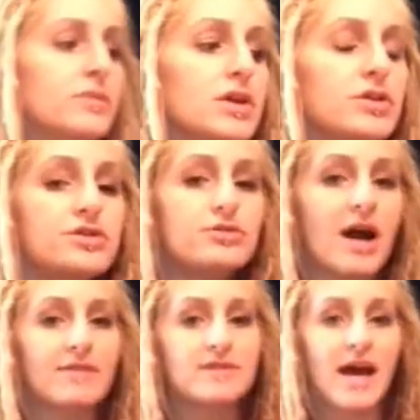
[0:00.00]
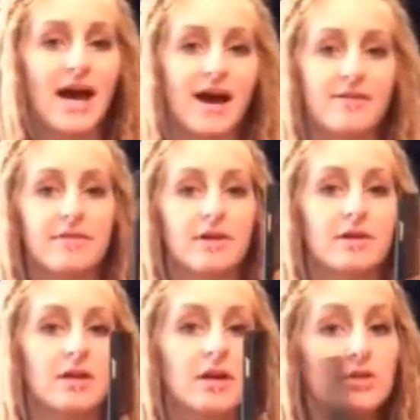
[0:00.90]
You do have to have
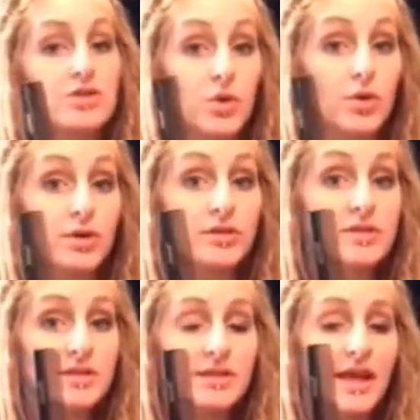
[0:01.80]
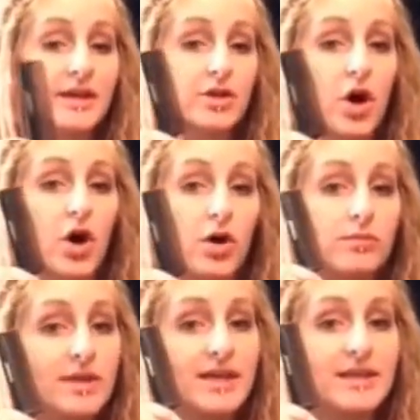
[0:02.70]
tools, like a comb,
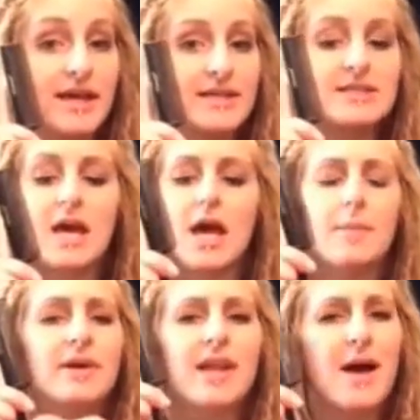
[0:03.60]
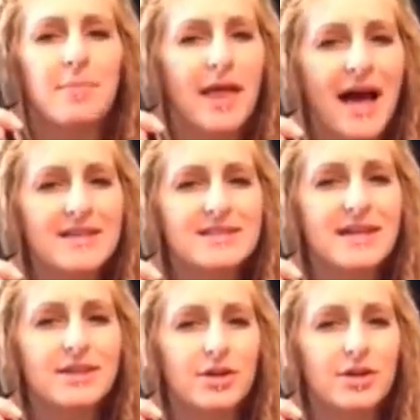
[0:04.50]
like this, but not plastic.